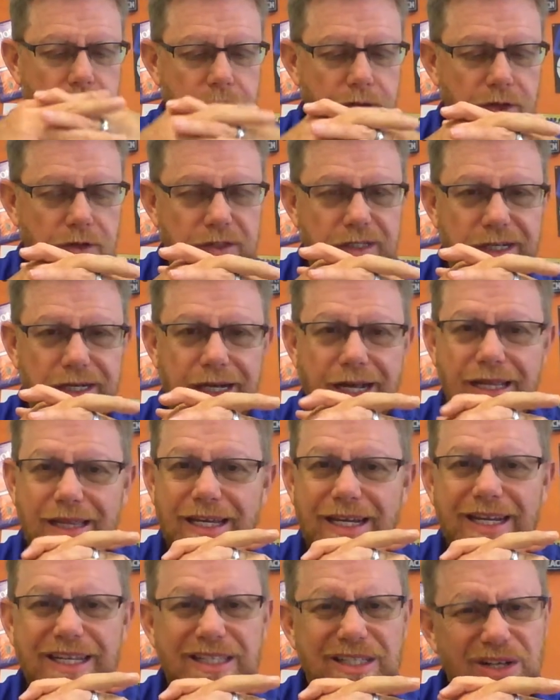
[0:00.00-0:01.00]
13. I
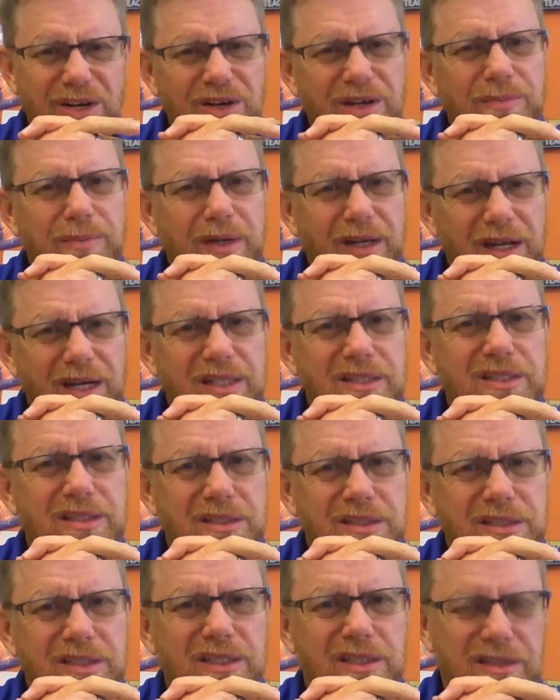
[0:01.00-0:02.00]
think it's gone up a lot
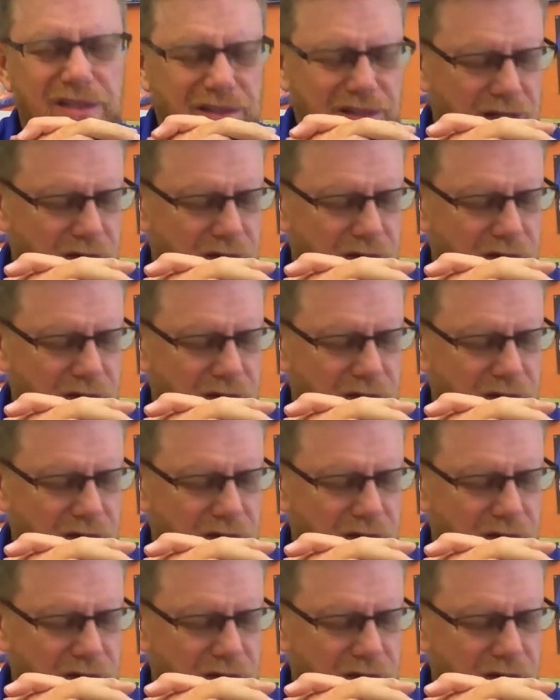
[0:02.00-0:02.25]
since then.